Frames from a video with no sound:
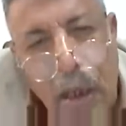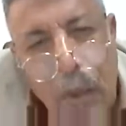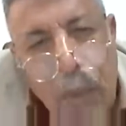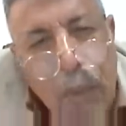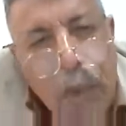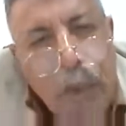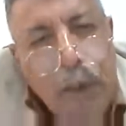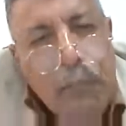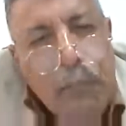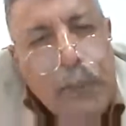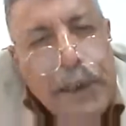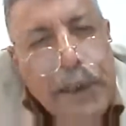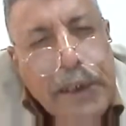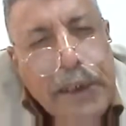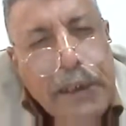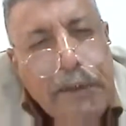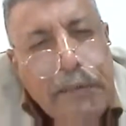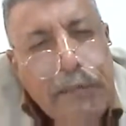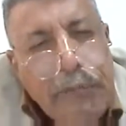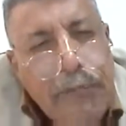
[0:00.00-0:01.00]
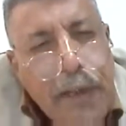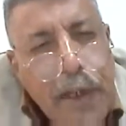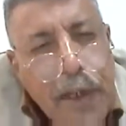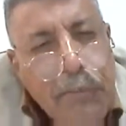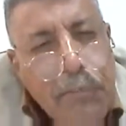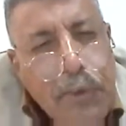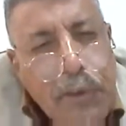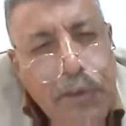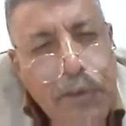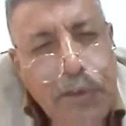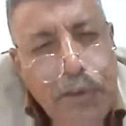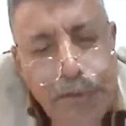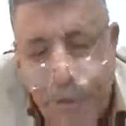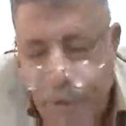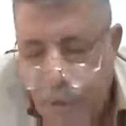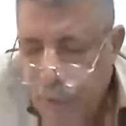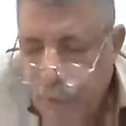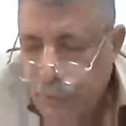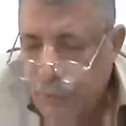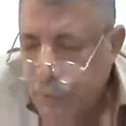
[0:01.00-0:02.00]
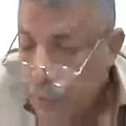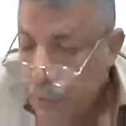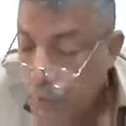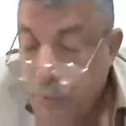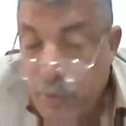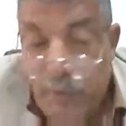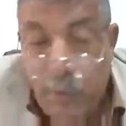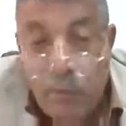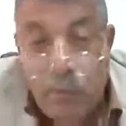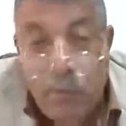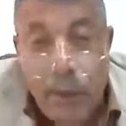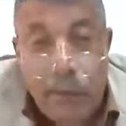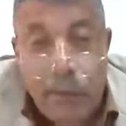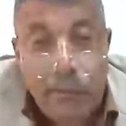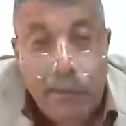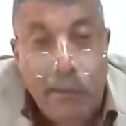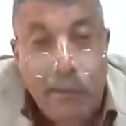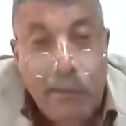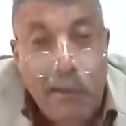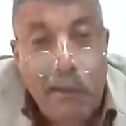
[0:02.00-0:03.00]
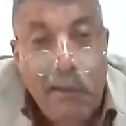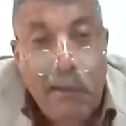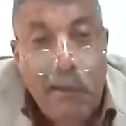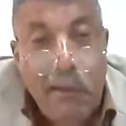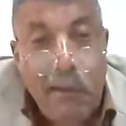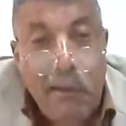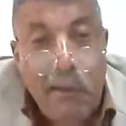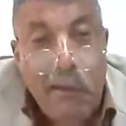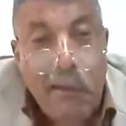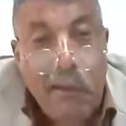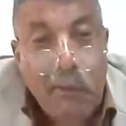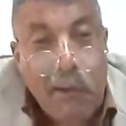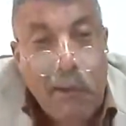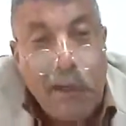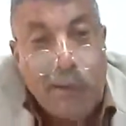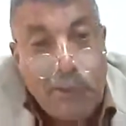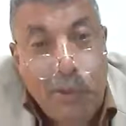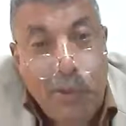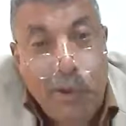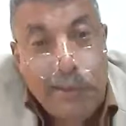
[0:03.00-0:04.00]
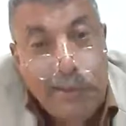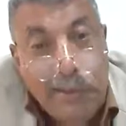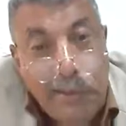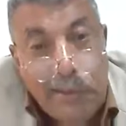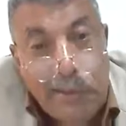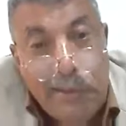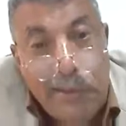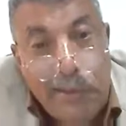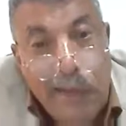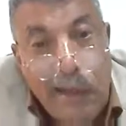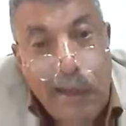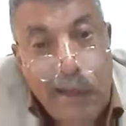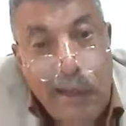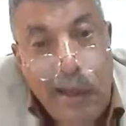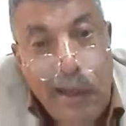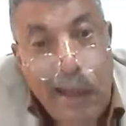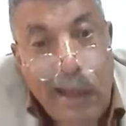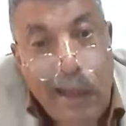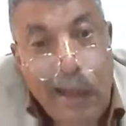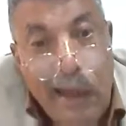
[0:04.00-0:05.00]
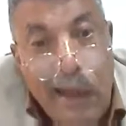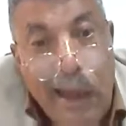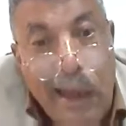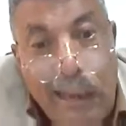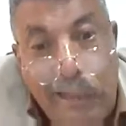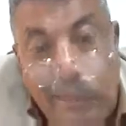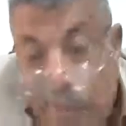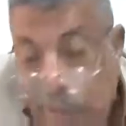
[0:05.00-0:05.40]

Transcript: will be very much different from someone who has got a